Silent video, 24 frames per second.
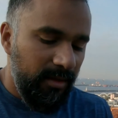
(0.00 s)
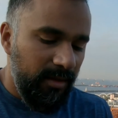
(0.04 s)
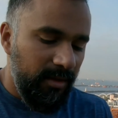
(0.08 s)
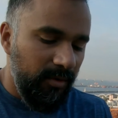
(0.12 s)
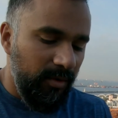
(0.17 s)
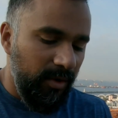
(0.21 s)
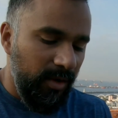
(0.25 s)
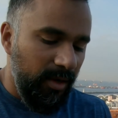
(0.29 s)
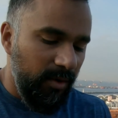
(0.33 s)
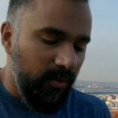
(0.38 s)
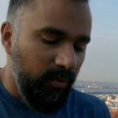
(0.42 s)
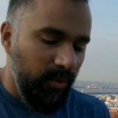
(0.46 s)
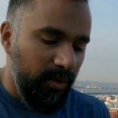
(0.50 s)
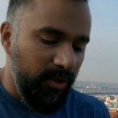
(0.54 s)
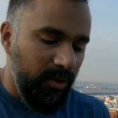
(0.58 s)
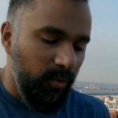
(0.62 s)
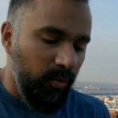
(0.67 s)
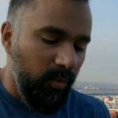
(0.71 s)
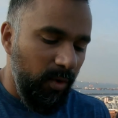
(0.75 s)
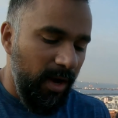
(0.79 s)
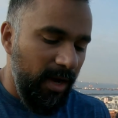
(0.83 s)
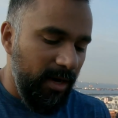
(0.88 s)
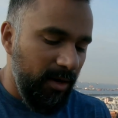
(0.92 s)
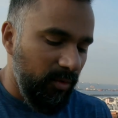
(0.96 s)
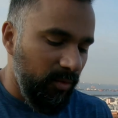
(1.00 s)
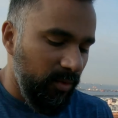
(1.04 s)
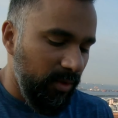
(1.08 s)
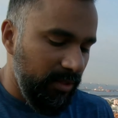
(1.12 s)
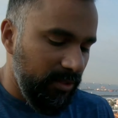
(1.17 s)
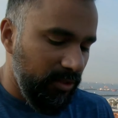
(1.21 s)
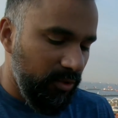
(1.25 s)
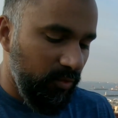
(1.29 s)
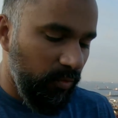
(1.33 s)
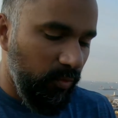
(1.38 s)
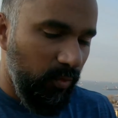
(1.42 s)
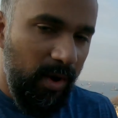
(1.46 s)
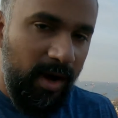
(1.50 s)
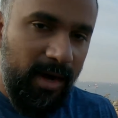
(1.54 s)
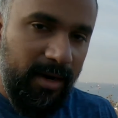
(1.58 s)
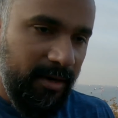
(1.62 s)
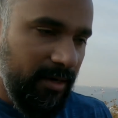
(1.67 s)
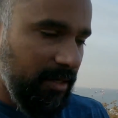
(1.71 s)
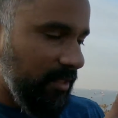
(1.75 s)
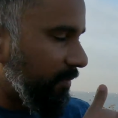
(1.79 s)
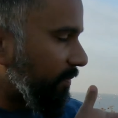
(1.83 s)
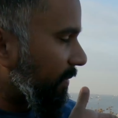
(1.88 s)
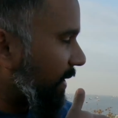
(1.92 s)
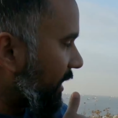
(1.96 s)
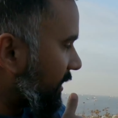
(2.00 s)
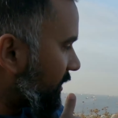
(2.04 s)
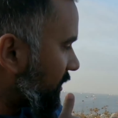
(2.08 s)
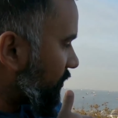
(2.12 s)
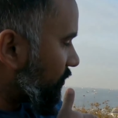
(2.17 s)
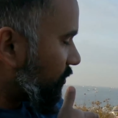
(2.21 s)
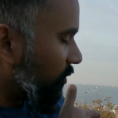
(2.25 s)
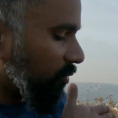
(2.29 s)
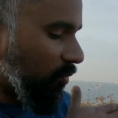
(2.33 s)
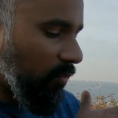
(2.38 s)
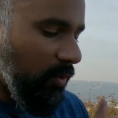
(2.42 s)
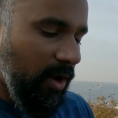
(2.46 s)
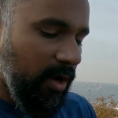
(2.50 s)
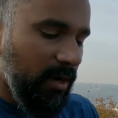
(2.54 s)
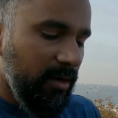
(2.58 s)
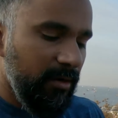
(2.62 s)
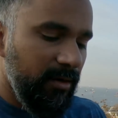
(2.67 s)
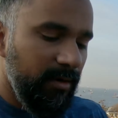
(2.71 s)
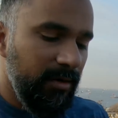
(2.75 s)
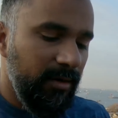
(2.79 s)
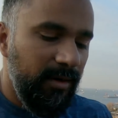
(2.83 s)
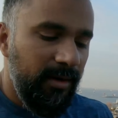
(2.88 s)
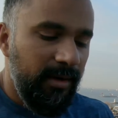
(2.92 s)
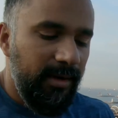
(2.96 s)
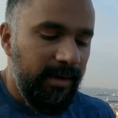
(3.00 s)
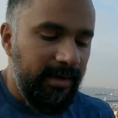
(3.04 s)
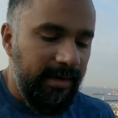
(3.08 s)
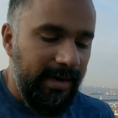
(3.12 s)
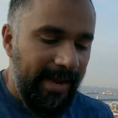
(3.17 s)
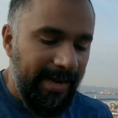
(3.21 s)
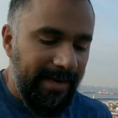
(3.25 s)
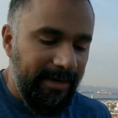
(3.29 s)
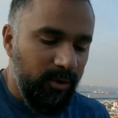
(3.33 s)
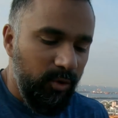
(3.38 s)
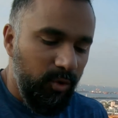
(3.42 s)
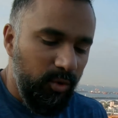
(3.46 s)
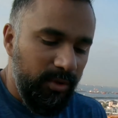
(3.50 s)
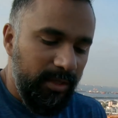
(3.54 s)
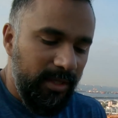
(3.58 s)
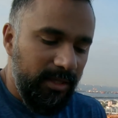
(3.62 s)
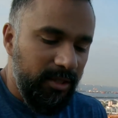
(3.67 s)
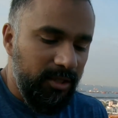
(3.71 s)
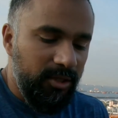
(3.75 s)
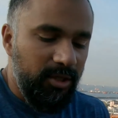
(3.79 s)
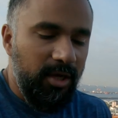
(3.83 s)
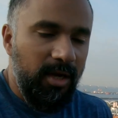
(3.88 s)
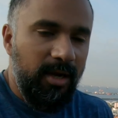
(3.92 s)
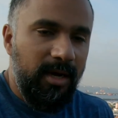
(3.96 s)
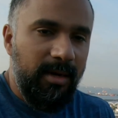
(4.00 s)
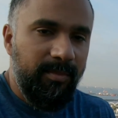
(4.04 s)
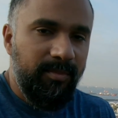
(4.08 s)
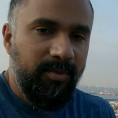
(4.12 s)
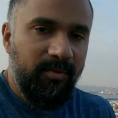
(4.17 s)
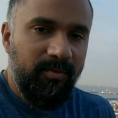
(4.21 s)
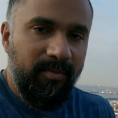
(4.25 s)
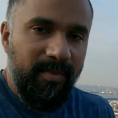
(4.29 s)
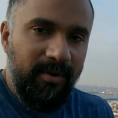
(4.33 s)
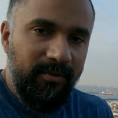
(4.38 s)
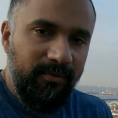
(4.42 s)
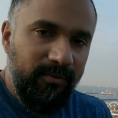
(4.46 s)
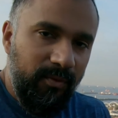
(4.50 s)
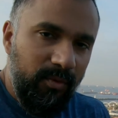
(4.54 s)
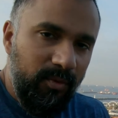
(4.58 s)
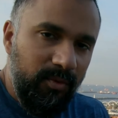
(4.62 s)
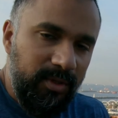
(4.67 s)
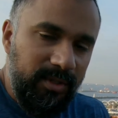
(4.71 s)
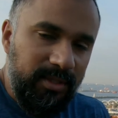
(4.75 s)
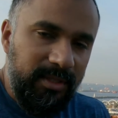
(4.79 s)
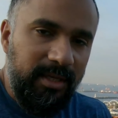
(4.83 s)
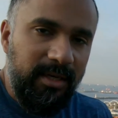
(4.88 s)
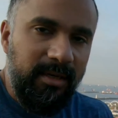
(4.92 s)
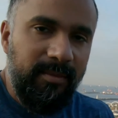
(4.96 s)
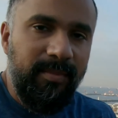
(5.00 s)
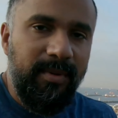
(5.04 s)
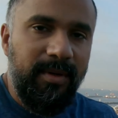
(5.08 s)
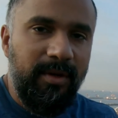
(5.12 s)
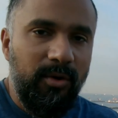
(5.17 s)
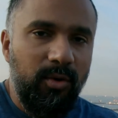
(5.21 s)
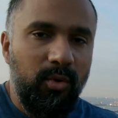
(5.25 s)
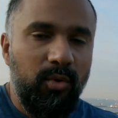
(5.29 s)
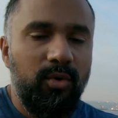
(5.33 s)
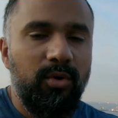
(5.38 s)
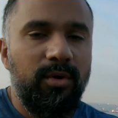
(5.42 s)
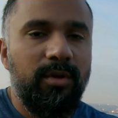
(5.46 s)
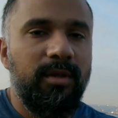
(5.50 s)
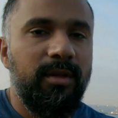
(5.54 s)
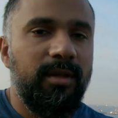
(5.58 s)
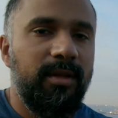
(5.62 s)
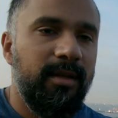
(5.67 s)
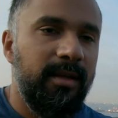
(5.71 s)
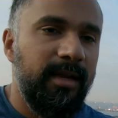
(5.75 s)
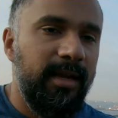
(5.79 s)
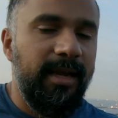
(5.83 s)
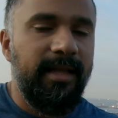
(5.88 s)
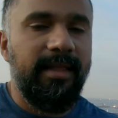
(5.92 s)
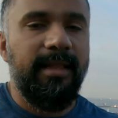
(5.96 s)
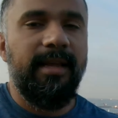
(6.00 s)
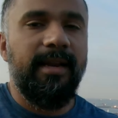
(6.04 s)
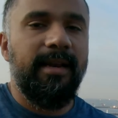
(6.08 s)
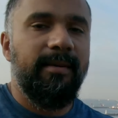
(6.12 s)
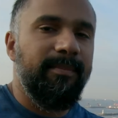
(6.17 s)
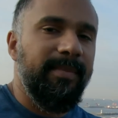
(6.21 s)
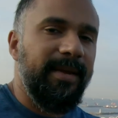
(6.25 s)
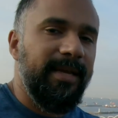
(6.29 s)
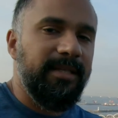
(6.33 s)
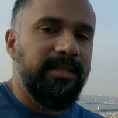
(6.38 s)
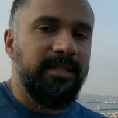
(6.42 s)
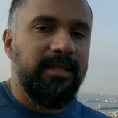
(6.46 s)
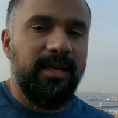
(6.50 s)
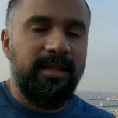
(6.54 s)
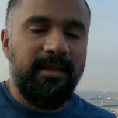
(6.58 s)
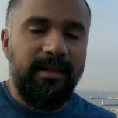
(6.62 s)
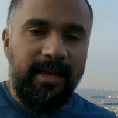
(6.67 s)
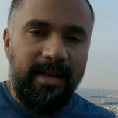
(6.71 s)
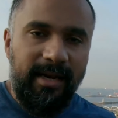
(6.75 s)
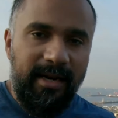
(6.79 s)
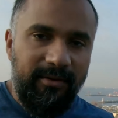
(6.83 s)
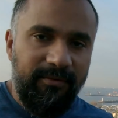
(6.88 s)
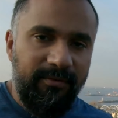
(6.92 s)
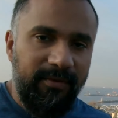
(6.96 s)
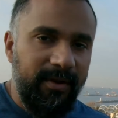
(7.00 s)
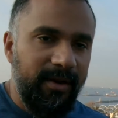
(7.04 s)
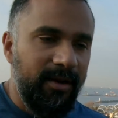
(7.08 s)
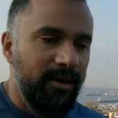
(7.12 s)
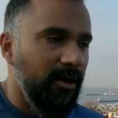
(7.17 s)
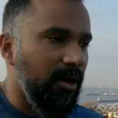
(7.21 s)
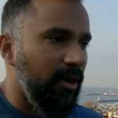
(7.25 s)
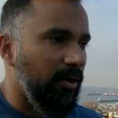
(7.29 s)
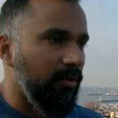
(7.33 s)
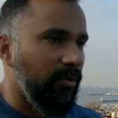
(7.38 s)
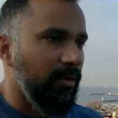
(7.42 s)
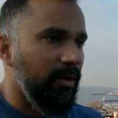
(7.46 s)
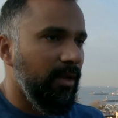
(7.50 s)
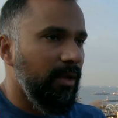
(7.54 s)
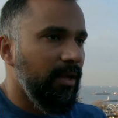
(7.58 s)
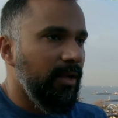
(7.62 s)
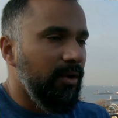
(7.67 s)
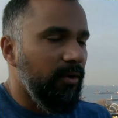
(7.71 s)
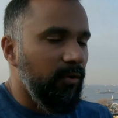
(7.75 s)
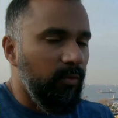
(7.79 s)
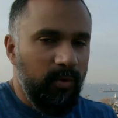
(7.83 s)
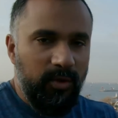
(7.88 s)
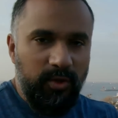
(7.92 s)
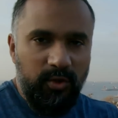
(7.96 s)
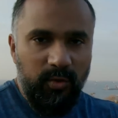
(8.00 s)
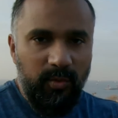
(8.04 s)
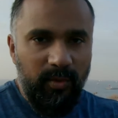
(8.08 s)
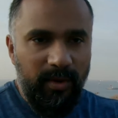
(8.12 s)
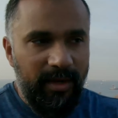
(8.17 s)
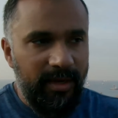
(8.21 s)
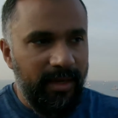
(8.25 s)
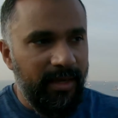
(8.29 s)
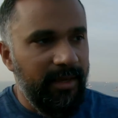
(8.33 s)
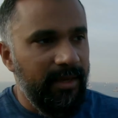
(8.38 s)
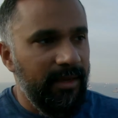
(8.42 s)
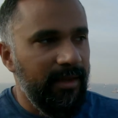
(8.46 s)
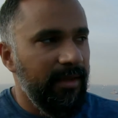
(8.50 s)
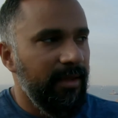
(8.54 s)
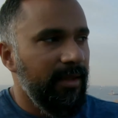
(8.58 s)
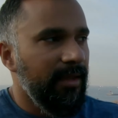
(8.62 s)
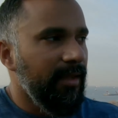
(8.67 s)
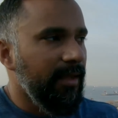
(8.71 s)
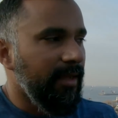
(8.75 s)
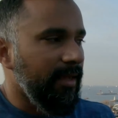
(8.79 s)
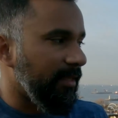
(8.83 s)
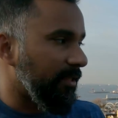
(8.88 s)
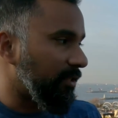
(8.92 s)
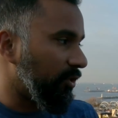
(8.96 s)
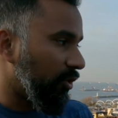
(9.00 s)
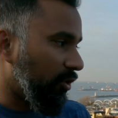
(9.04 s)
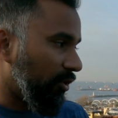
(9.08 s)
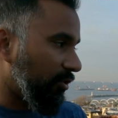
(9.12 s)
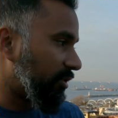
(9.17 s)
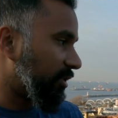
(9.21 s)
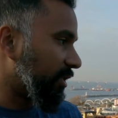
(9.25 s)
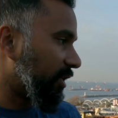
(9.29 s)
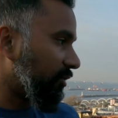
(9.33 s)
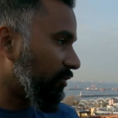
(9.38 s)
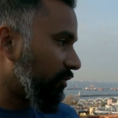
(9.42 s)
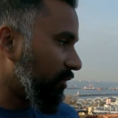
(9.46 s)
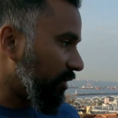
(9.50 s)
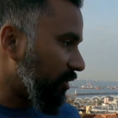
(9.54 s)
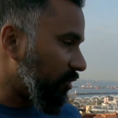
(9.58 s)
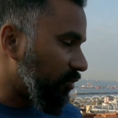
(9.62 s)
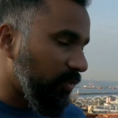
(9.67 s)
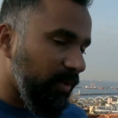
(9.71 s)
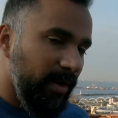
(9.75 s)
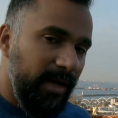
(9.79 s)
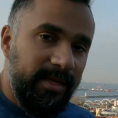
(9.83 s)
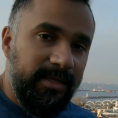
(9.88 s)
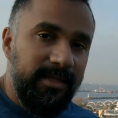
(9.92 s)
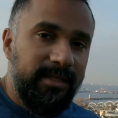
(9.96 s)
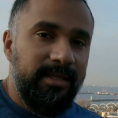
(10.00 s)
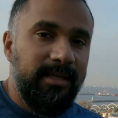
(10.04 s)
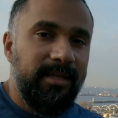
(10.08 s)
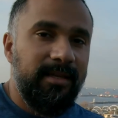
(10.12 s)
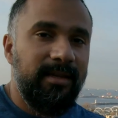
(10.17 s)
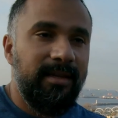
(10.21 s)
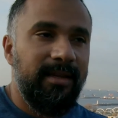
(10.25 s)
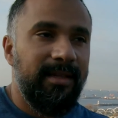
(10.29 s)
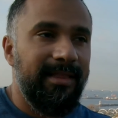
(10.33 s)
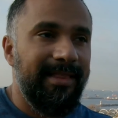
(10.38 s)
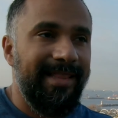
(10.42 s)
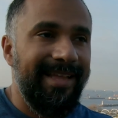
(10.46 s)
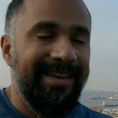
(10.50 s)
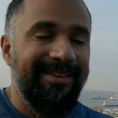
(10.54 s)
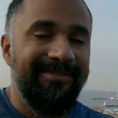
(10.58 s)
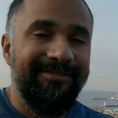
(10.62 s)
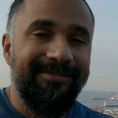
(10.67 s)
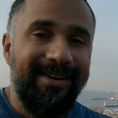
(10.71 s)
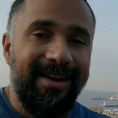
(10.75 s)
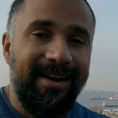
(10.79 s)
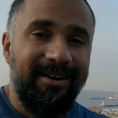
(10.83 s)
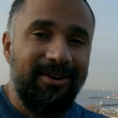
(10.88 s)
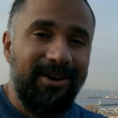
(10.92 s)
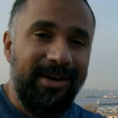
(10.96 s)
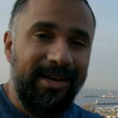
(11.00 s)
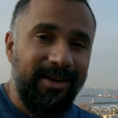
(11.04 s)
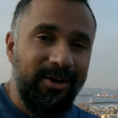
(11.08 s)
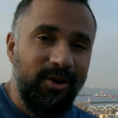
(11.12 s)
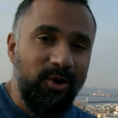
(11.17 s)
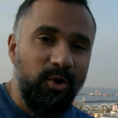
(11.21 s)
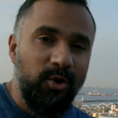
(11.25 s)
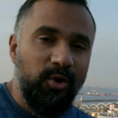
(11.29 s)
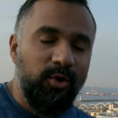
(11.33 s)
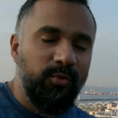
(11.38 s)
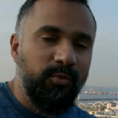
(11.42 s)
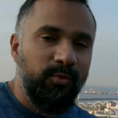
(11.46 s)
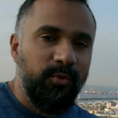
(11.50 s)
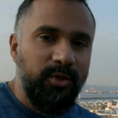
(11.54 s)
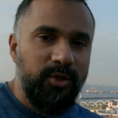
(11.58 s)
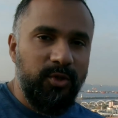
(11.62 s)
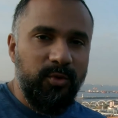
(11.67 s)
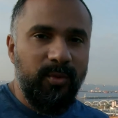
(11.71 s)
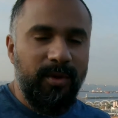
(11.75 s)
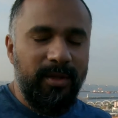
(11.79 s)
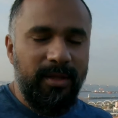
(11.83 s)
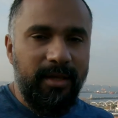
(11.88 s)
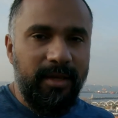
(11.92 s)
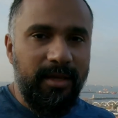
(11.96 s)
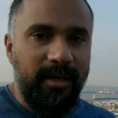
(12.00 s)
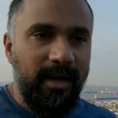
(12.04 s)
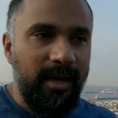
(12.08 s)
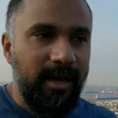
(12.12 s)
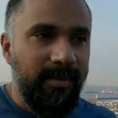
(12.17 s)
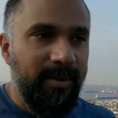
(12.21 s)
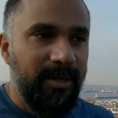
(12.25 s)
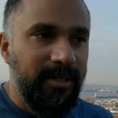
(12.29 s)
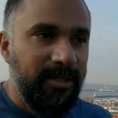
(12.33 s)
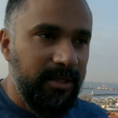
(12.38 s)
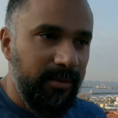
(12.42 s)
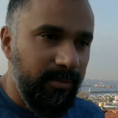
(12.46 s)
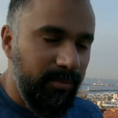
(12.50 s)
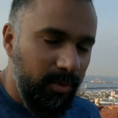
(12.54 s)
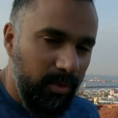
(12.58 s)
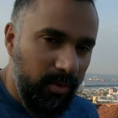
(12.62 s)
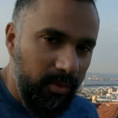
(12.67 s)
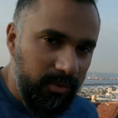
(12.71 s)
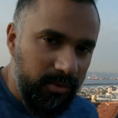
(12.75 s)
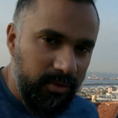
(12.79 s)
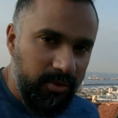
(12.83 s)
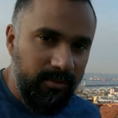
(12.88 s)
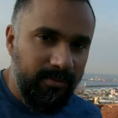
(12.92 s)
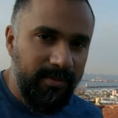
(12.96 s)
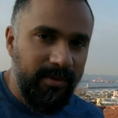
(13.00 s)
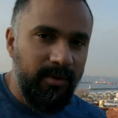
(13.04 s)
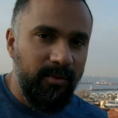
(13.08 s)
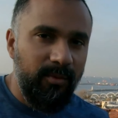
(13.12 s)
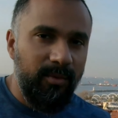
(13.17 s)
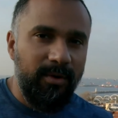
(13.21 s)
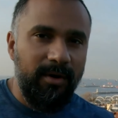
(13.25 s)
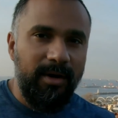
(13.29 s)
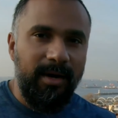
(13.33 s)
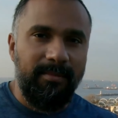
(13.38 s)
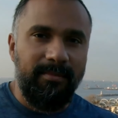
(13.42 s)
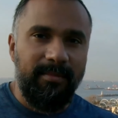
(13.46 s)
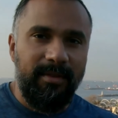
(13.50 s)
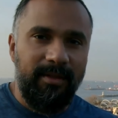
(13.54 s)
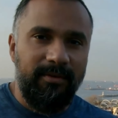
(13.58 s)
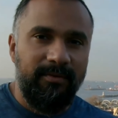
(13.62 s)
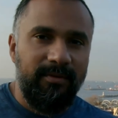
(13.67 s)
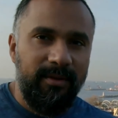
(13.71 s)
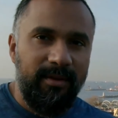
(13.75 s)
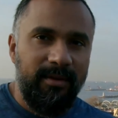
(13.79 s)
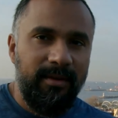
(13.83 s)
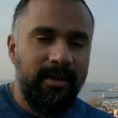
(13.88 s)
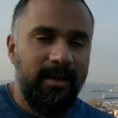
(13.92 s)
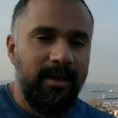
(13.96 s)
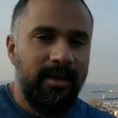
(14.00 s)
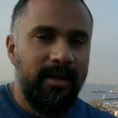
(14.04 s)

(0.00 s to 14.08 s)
uh, where the water was. So water is matching with water. Now I know that the top of my phone is going to be north, and then based on that I figure out which way is north, south, east, west. Then if I already know which way the Kaaba is supposed to be where I'm living,